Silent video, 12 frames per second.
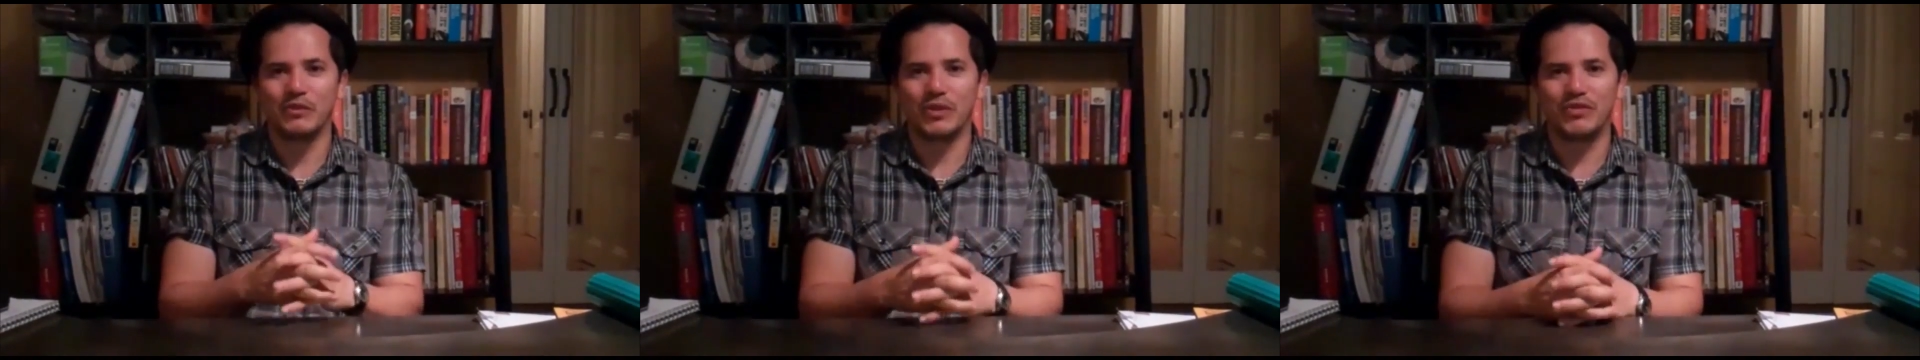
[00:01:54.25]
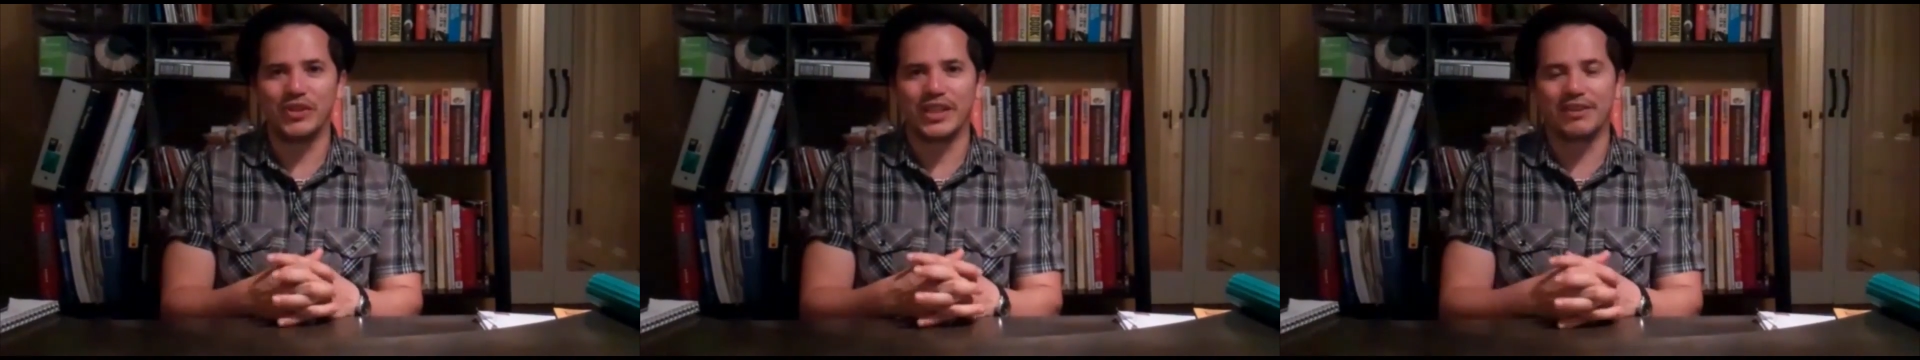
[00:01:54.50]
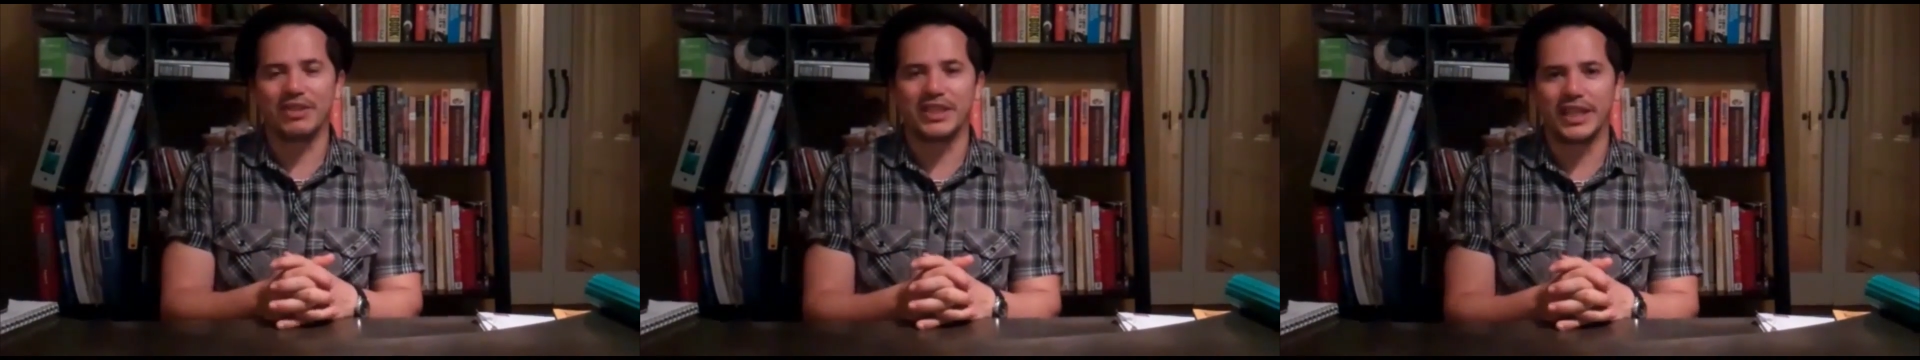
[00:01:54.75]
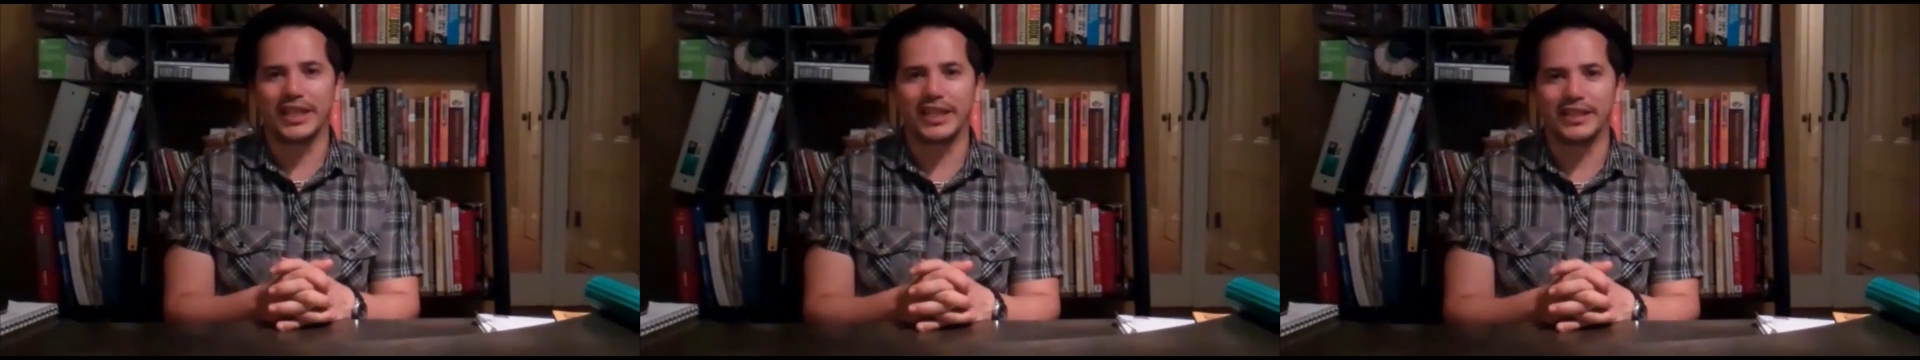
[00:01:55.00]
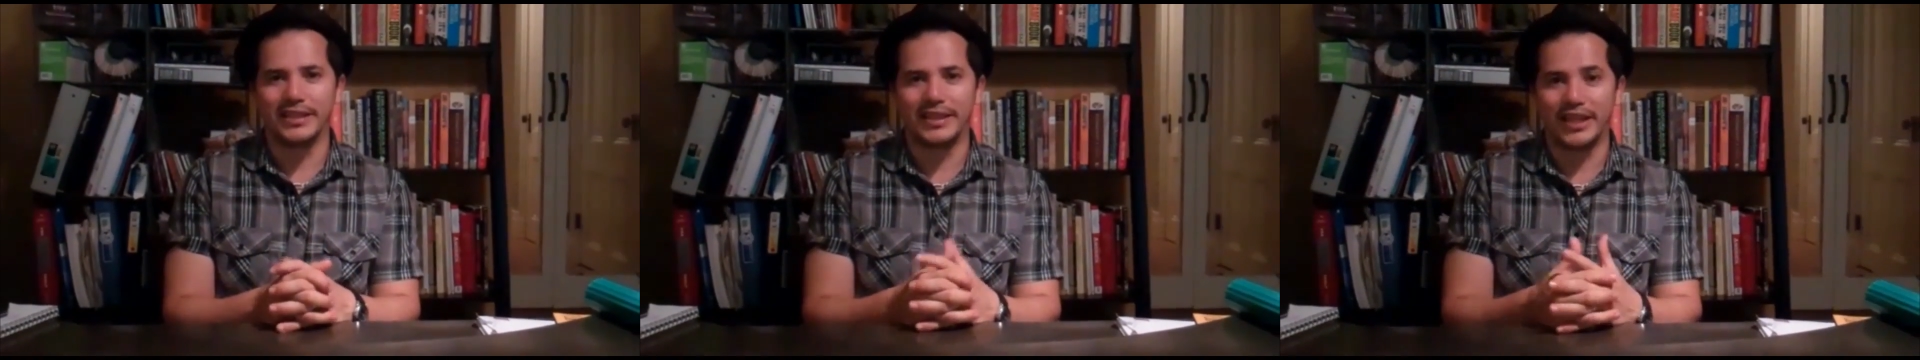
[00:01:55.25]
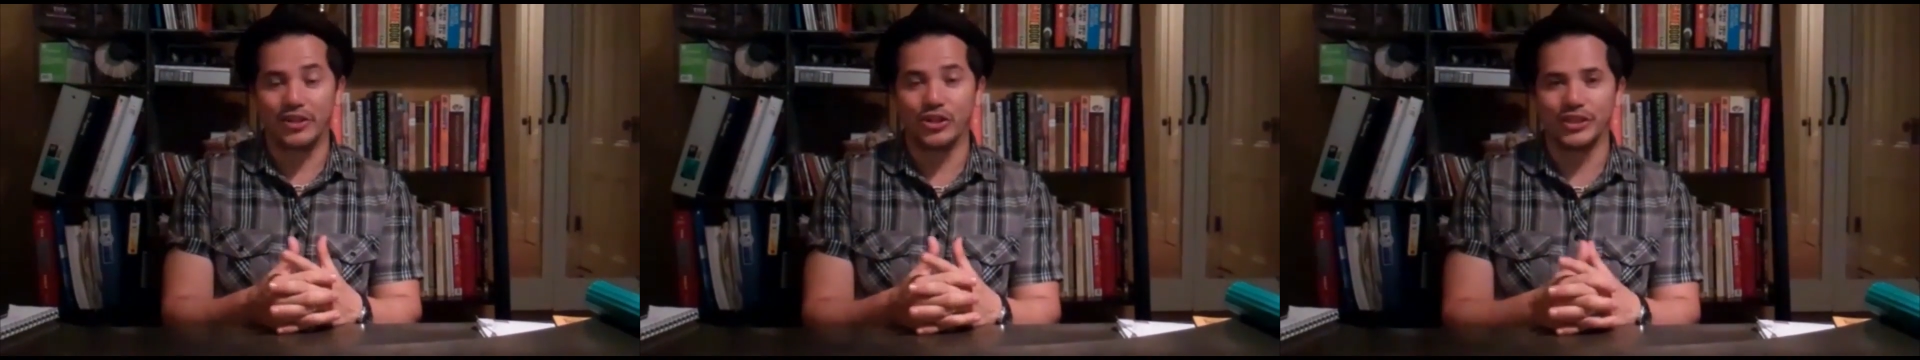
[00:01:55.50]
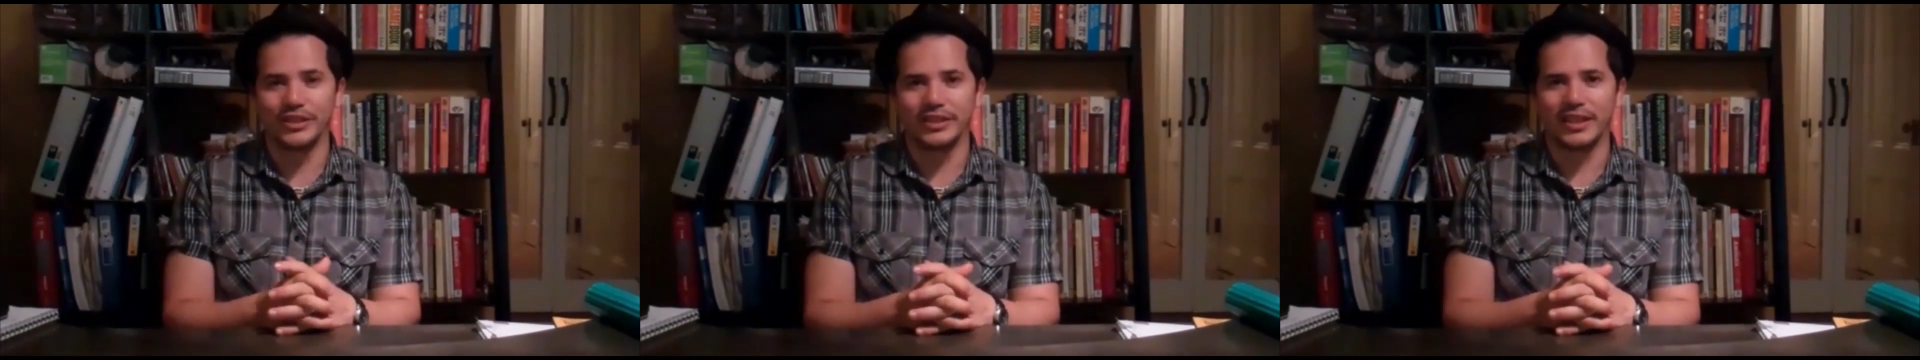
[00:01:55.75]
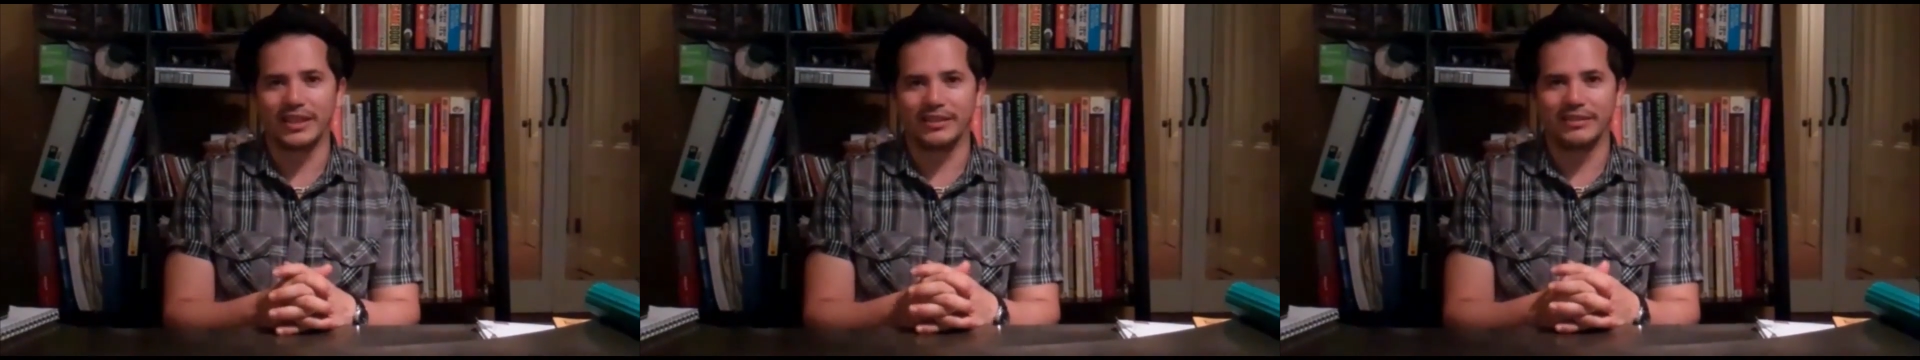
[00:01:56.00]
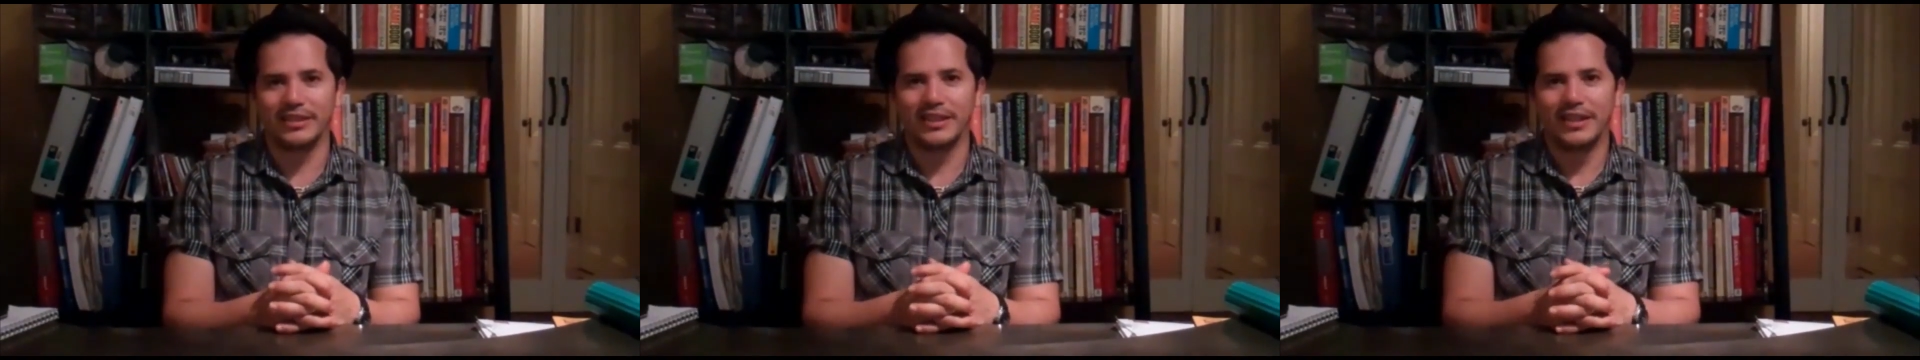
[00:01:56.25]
reveal everything and they couldn't, and